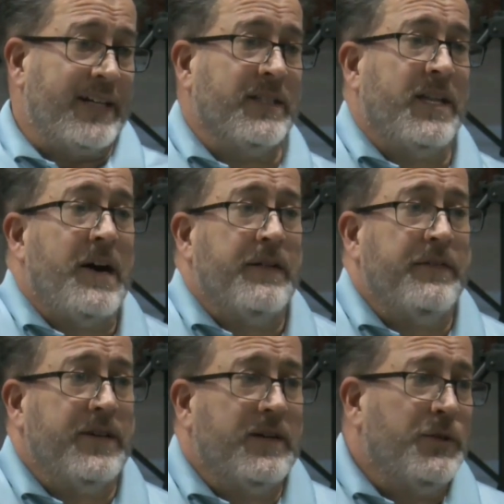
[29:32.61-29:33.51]
a lot of
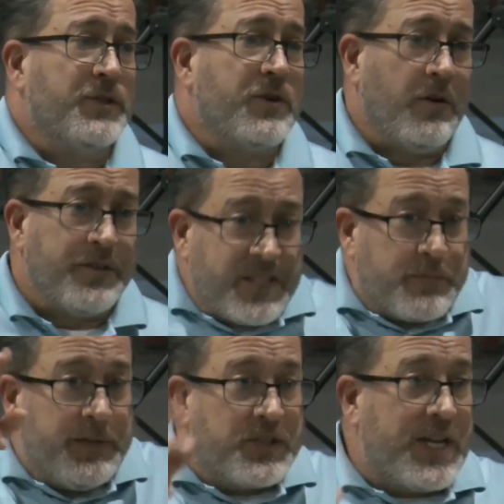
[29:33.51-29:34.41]
the what's called
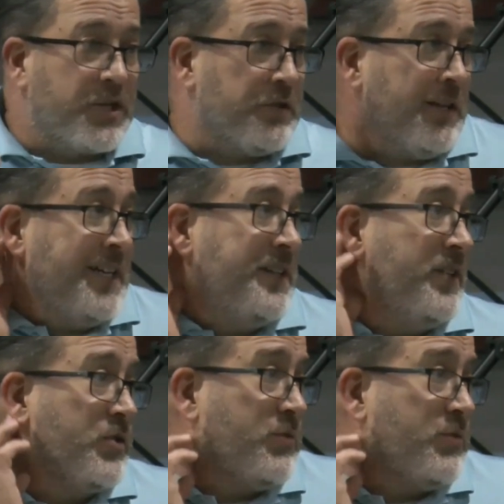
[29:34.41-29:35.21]
dispensational ideals